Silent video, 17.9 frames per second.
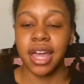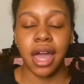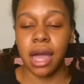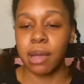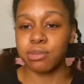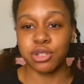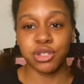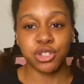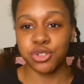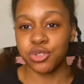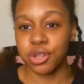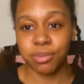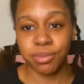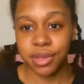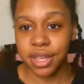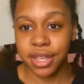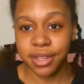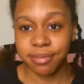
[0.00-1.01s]
I'm just
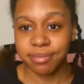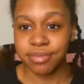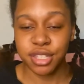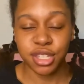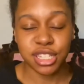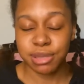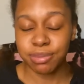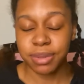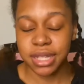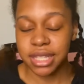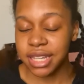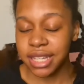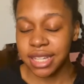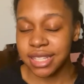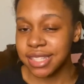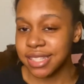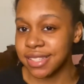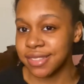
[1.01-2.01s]
trimming the split
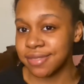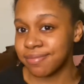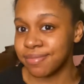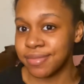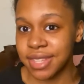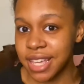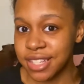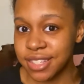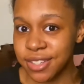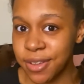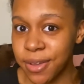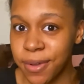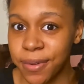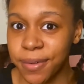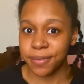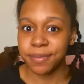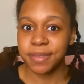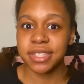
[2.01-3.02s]
ends. That's
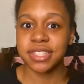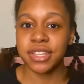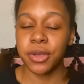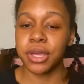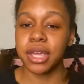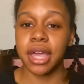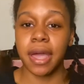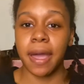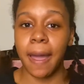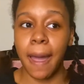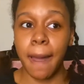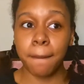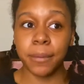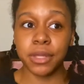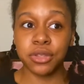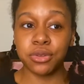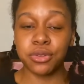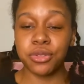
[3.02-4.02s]
all. So yeah, I'm
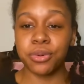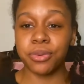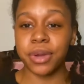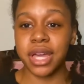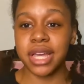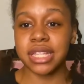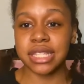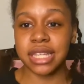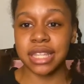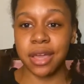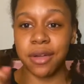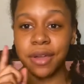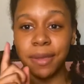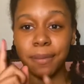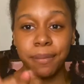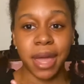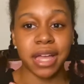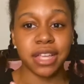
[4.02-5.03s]
going to do the rest and I'll
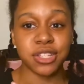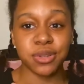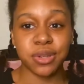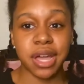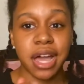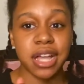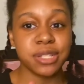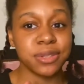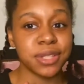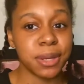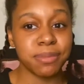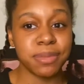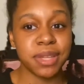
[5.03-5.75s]
get back to you guys when I'm